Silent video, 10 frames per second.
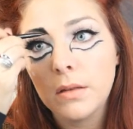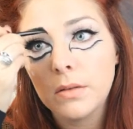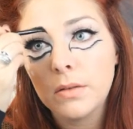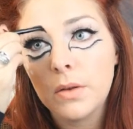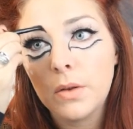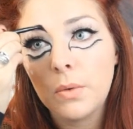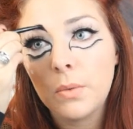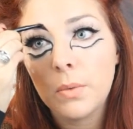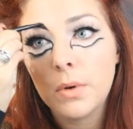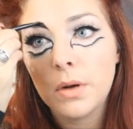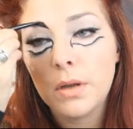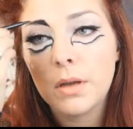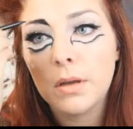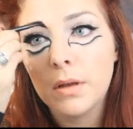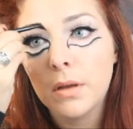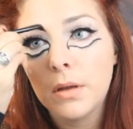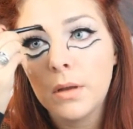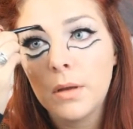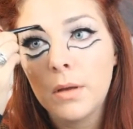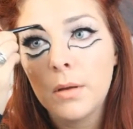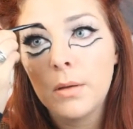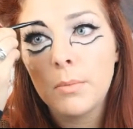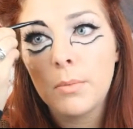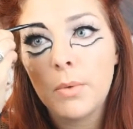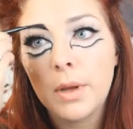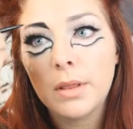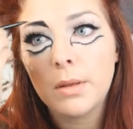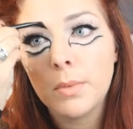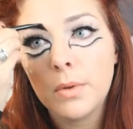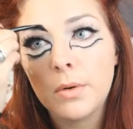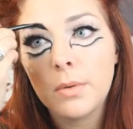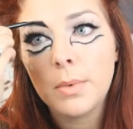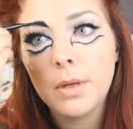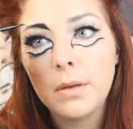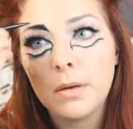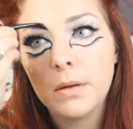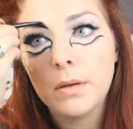So you want to point them a little bit.